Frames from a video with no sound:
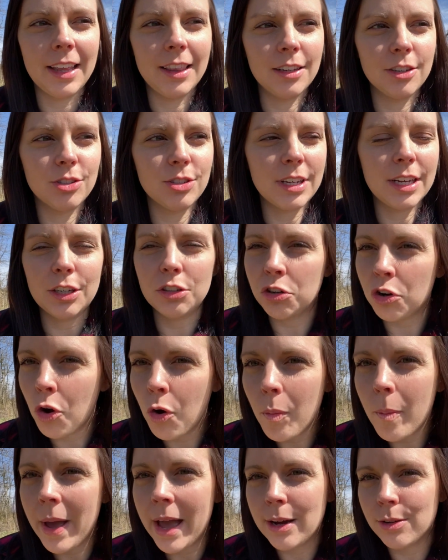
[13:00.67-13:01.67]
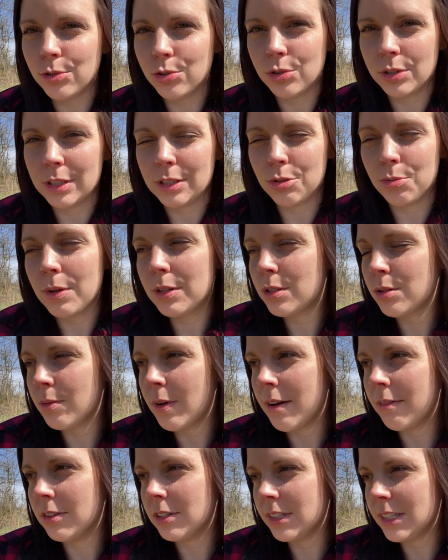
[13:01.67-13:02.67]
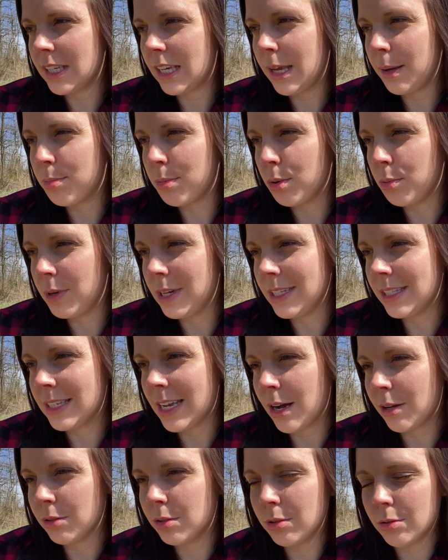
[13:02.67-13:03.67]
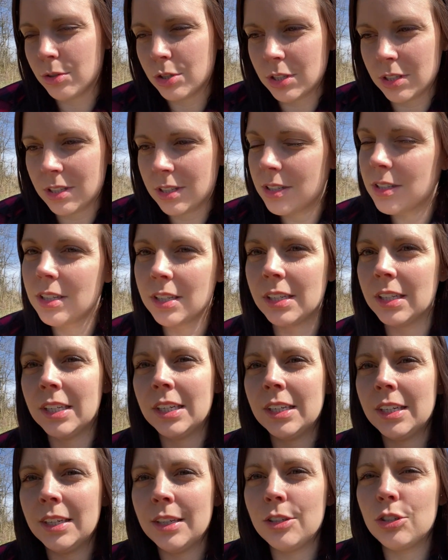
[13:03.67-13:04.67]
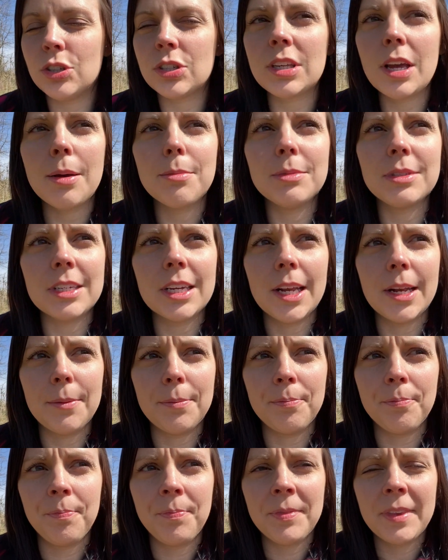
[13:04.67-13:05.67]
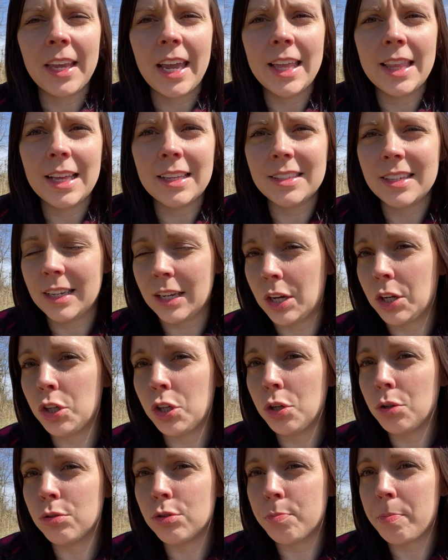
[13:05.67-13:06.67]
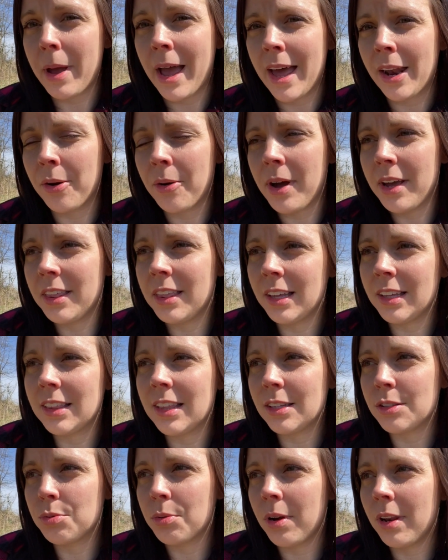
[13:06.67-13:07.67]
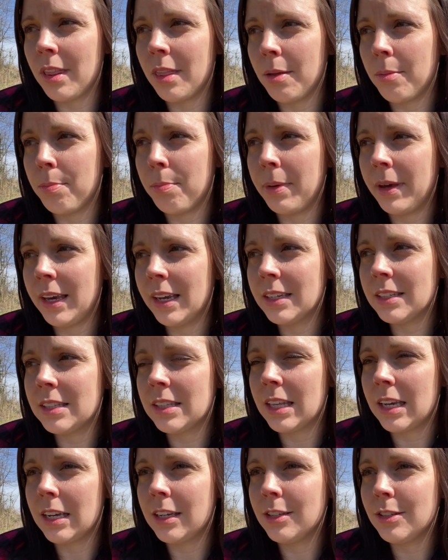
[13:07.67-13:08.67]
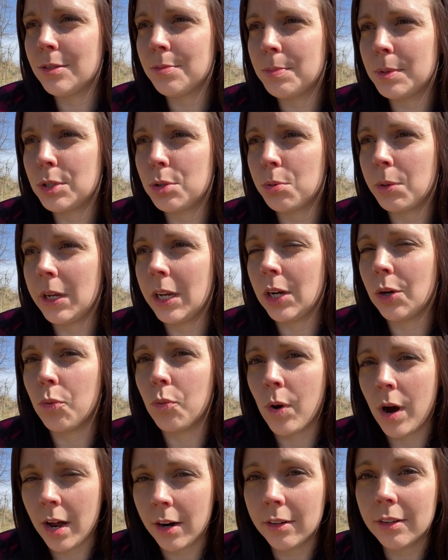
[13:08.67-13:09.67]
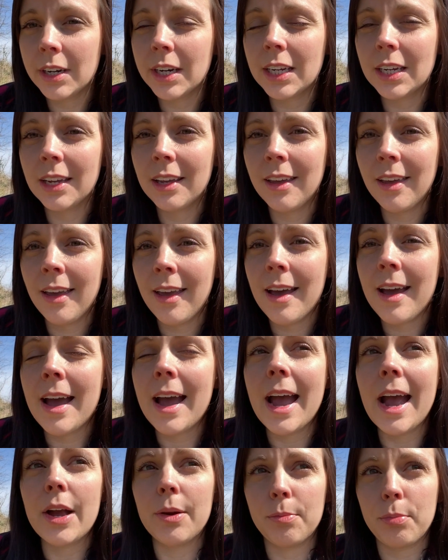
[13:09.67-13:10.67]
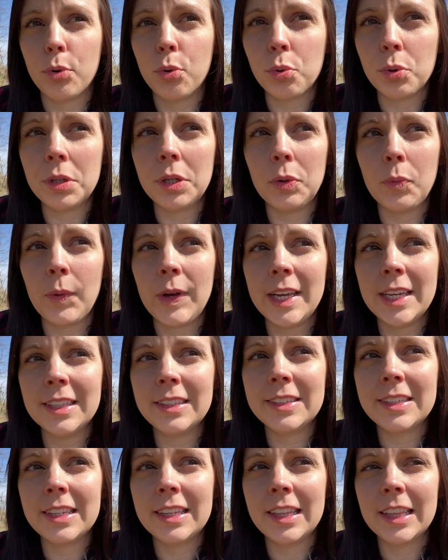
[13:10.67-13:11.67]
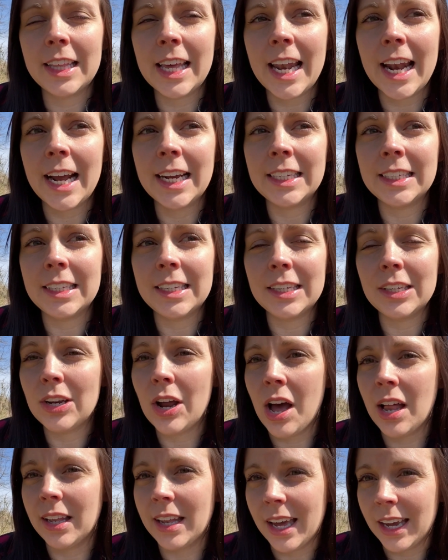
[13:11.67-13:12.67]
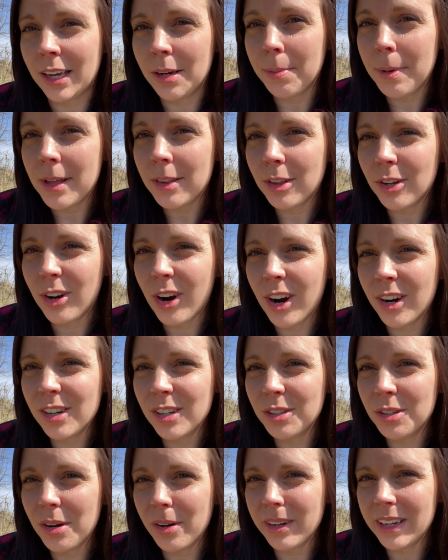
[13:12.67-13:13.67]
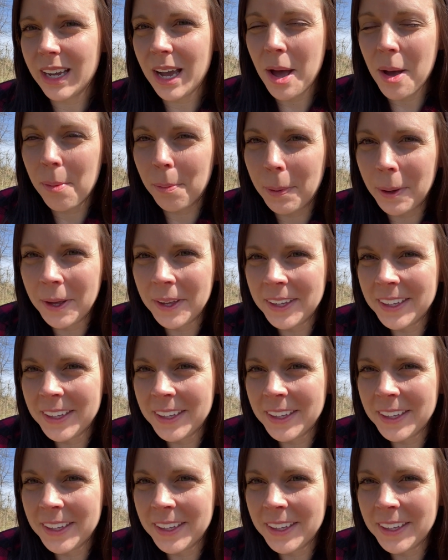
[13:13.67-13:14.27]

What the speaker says: and there's like no boundaries whatsoever to keep the weeds out, so it just comes in. And that's like a huge battle. I think that's one of the biggest things between watering and pulling weeds that I did not like about the garden growing up.